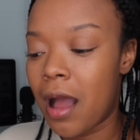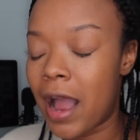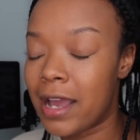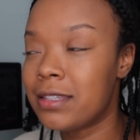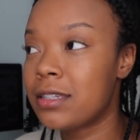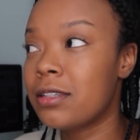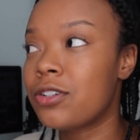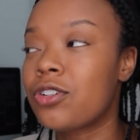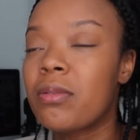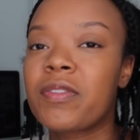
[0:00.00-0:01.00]
I had C
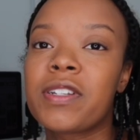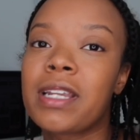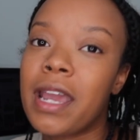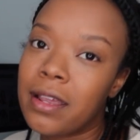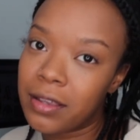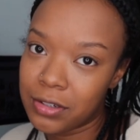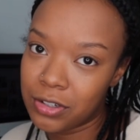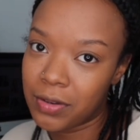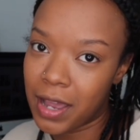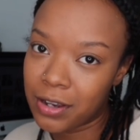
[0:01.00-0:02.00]
lunch and all my friends had A lunch,
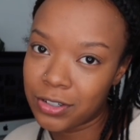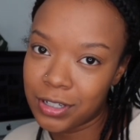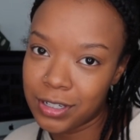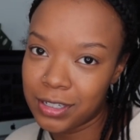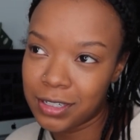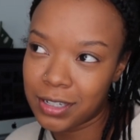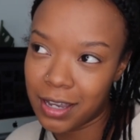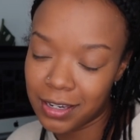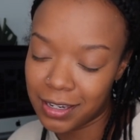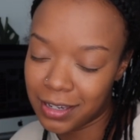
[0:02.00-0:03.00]
so I actually
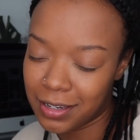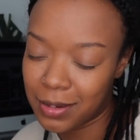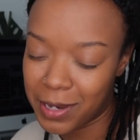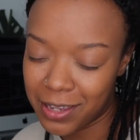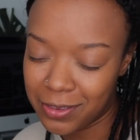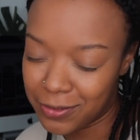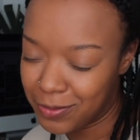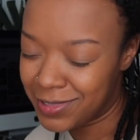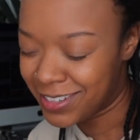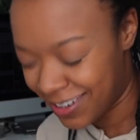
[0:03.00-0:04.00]
sat in the
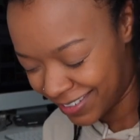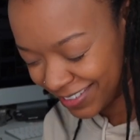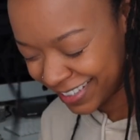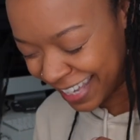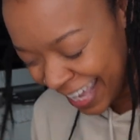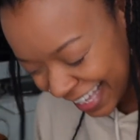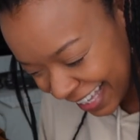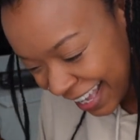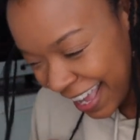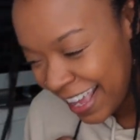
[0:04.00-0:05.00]
bathroom stall
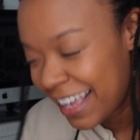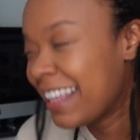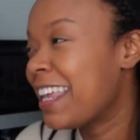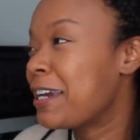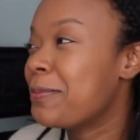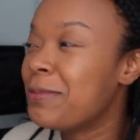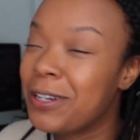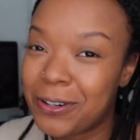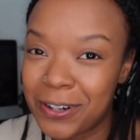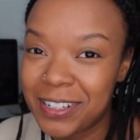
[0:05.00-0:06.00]
like in
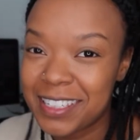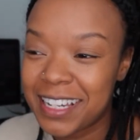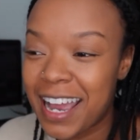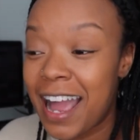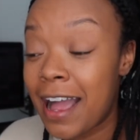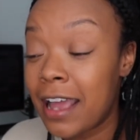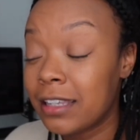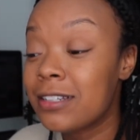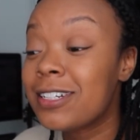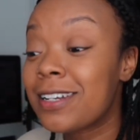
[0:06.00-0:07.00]
Mean Girls. Like I
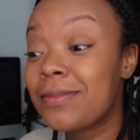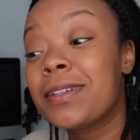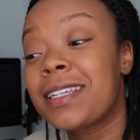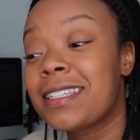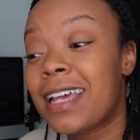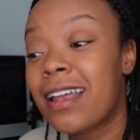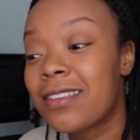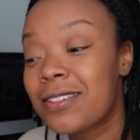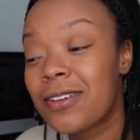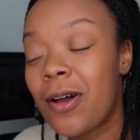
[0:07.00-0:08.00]
legitimately sat
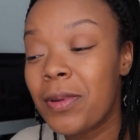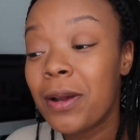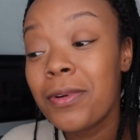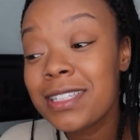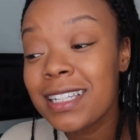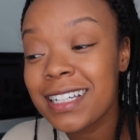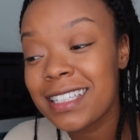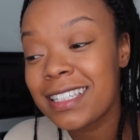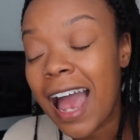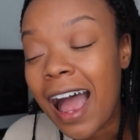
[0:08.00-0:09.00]
in the stall, but I wasn't like
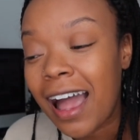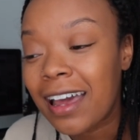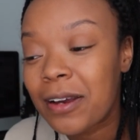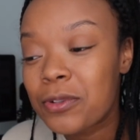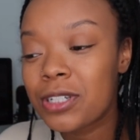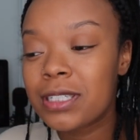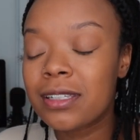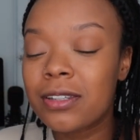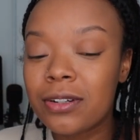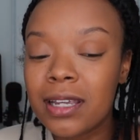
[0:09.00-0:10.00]
sad. I was just
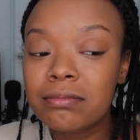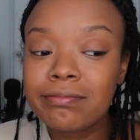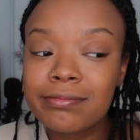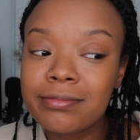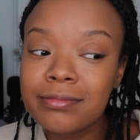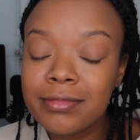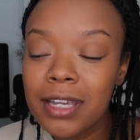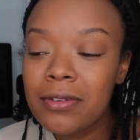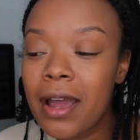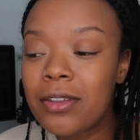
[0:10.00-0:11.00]
sitting there like,
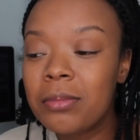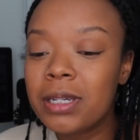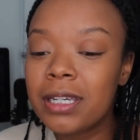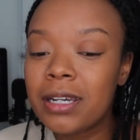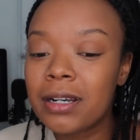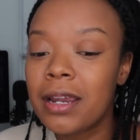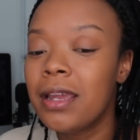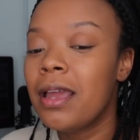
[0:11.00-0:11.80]
I'd rather be here.